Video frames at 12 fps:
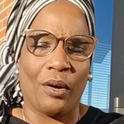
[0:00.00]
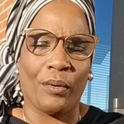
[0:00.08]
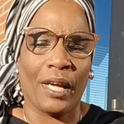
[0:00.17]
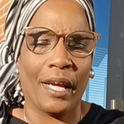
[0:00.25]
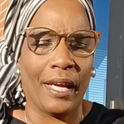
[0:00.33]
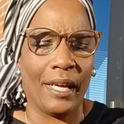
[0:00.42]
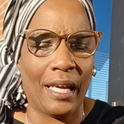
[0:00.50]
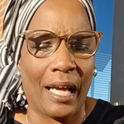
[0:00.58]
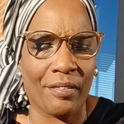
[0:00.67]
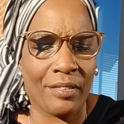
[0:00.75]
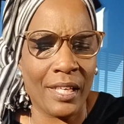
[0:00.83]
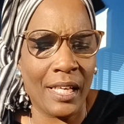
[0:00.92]
okay,
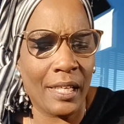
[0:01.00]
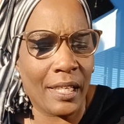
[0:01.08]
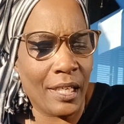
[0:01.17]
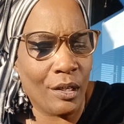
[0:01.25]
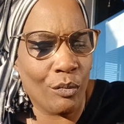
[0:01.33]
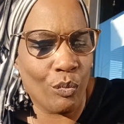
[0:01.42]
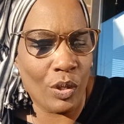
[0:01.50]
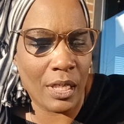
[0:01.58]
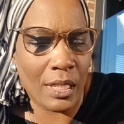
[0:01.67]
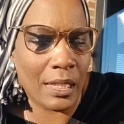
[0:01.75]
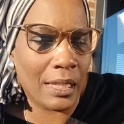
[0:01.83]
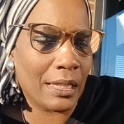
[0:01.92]
I think it
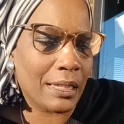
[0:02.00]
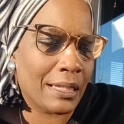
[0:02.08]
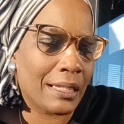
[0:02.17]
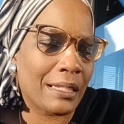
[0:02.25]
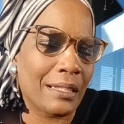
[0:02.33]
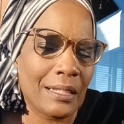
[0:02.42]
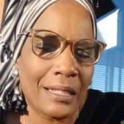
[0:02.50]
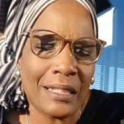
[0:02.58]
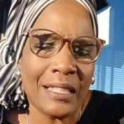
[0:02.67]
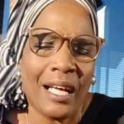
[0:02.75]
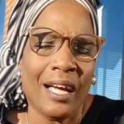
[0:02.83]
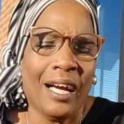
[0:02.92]
was
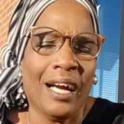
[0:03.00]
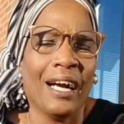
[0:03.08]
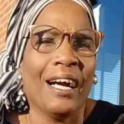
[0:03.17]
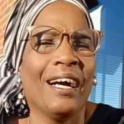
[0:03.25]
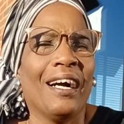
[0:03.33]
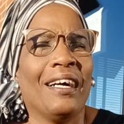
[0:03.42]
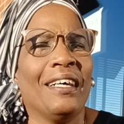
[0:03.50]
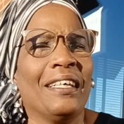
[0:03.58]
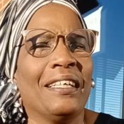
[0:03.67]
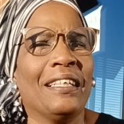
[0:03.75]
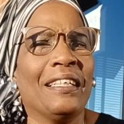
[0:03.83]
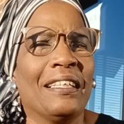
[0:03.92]

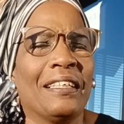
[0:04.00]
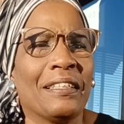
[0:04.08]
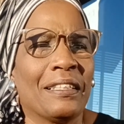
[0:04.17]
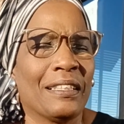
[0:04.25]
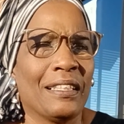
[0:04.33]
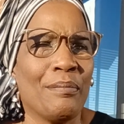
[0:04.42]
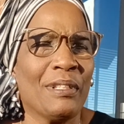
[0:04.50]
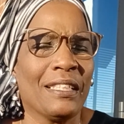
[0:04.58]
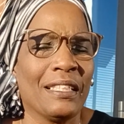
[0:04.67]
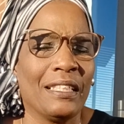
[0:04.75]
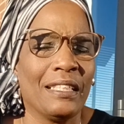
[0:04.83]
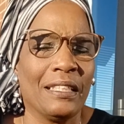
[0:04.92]
let me
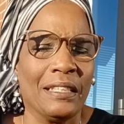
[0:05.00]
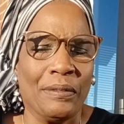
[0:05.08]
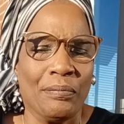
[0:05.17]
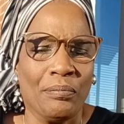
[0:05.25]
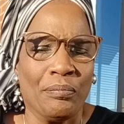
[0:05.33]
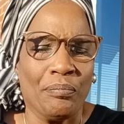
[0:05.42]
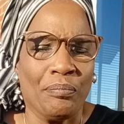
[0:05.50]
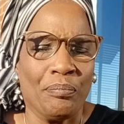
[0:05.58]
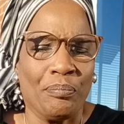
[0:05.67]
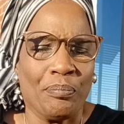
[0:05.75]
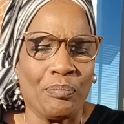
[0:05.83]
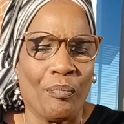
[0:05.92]
see,
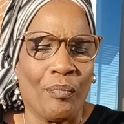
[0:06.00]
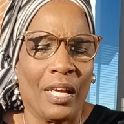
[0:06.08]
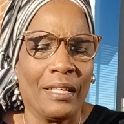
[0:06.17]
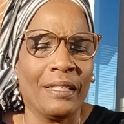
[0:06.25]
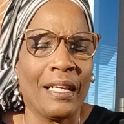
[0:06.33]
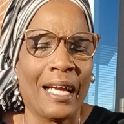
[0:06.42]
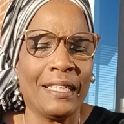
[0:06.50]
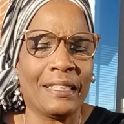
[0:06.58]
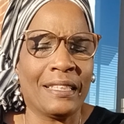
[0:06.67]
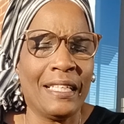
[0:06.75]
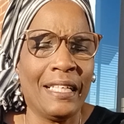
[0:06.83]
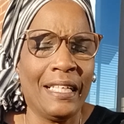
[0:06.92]
like
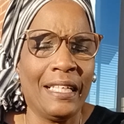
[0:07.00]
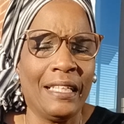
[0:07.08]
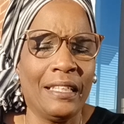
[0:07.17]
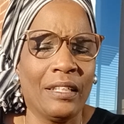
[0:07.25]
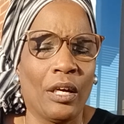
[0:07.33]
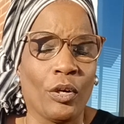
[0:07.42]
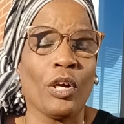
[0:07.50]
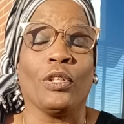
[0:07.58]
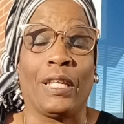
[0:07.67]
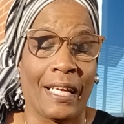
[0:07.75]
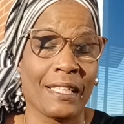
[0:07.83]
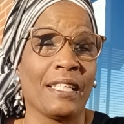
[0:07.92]

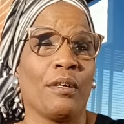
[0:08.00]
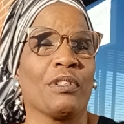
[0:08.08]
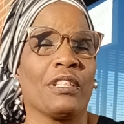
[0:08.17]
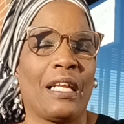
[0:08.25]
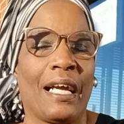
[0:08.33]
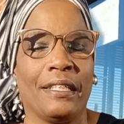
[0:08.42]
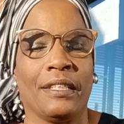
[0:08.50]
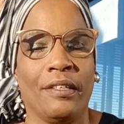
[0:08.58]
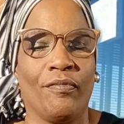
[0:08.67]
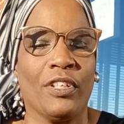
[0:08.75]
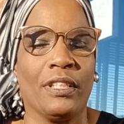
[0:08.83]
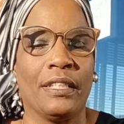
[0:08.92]
I said, it was
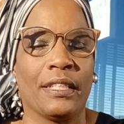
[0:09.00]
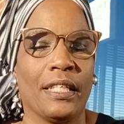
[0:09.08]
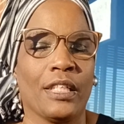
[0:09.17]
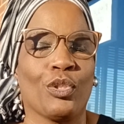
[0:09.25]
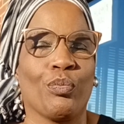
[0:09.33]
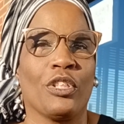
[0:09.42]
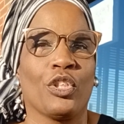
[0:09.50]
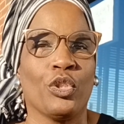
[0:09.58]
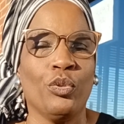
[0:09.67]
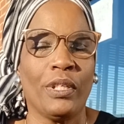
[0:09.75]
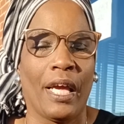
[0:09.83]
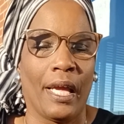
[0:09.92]
1956 when
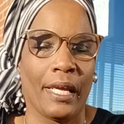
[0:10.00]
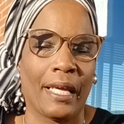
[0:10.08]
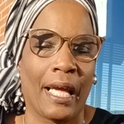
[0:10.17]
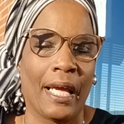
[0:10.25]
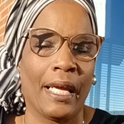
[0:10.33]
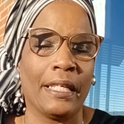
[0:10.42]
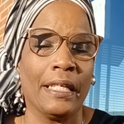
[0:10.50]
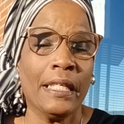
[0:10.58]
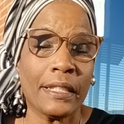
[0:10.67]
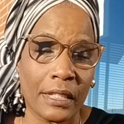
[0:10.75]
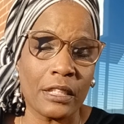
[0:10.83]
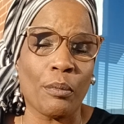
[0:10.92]
Sudan gained
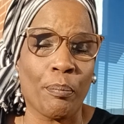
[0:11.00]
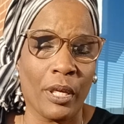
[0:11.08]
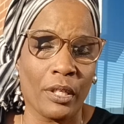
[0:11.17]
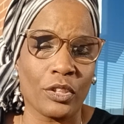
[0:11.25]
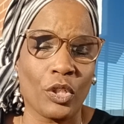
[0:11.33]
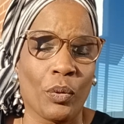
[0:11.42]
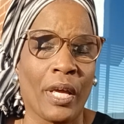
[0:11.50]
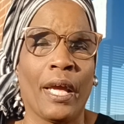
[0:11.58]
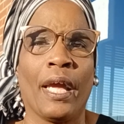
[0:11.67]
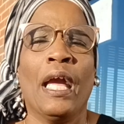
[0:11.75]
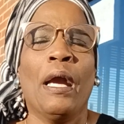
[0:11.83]
its independence, okay?